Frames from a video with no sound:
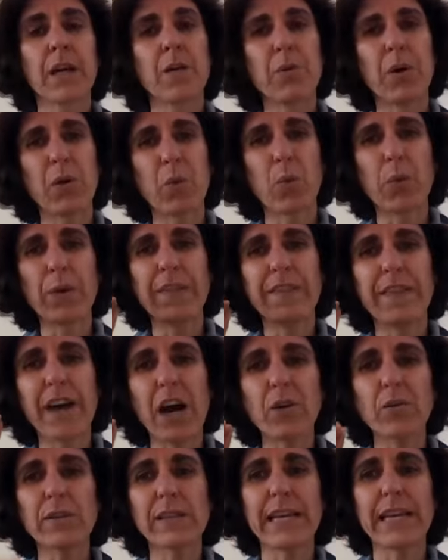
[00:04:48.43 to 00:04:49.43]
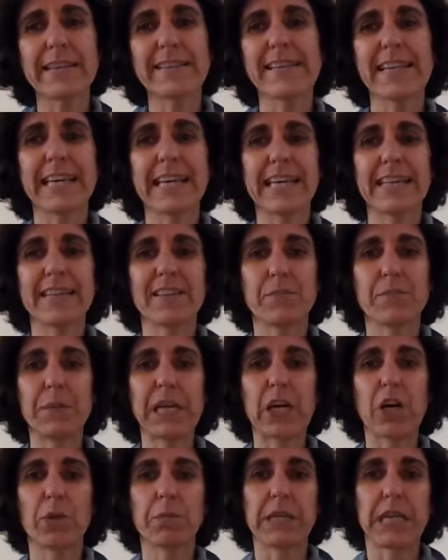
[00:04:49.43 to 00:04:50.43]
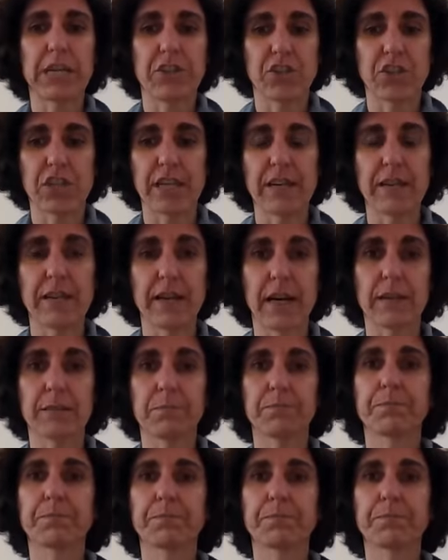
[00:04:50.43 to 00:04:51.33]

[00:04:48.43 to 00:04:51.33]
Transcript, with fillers: but without letting it become an agenda.